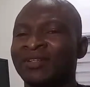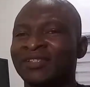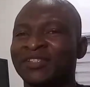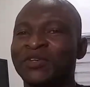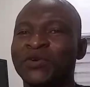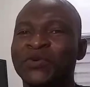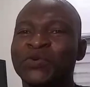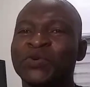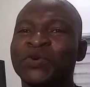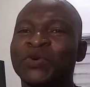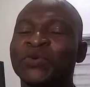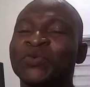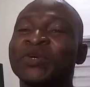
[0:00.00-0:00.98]

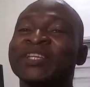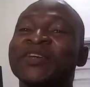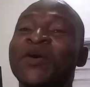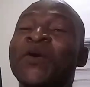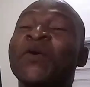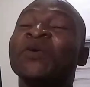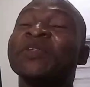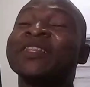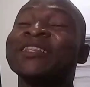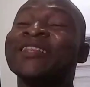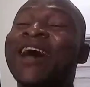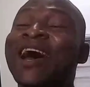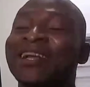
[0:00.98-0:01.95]
So with all
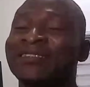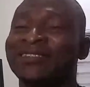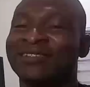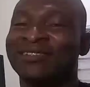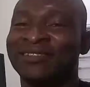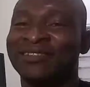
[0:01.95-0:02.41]
that